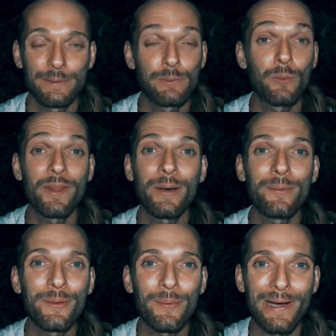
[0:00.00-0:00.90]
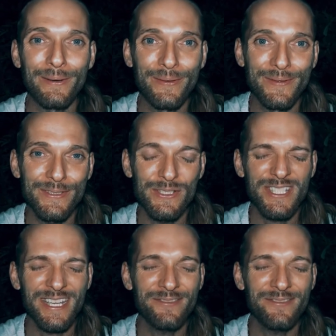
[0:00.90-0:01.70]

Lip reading: but without the wow. Just that